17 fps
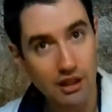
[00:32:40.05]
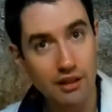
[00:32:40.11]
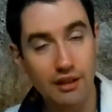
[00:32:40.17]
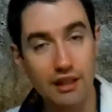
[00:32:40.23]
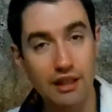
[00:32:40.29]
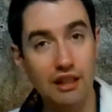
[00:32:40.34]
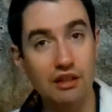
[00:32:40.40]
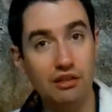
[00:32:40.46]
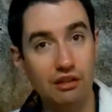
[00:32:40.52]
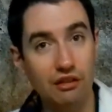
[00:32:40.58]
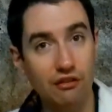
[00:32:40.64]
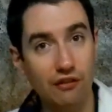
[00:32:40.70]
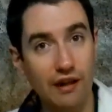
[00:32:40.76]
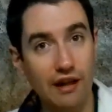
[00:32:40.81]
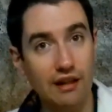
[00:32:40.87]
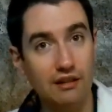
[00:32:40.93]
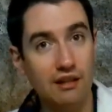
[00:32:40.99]
that is in
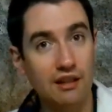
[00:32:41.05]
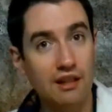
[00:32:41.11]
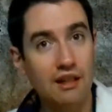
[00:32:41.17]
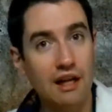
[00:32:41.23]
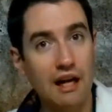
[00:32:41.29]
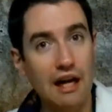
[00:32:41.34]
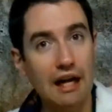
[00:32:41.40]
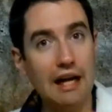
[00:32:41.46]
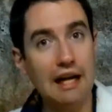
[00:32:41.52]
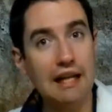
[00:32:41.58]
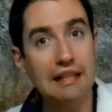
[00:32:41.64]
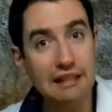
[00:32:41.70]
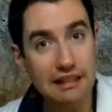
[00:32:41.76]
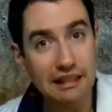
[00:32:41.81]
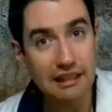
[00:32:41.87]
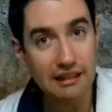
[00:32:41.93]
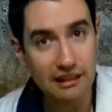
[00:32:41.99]
fact
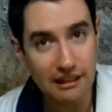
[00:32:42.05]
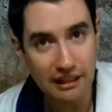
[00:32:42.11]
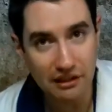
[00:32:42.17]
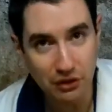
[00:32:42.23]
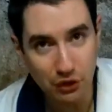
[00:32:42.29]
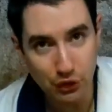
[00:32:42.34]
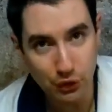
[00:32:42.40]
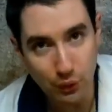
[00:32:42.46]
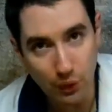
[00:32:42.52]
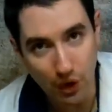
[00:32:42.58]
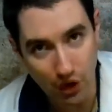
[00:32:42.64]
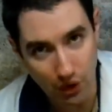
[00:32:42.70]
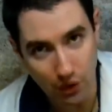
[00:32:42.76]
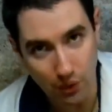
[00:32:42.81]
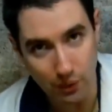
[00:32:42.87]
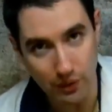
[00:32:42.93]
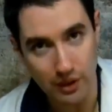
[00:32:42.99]
highly illegal to
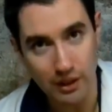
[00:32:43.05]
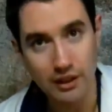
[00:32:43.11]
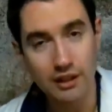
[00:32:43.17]
own.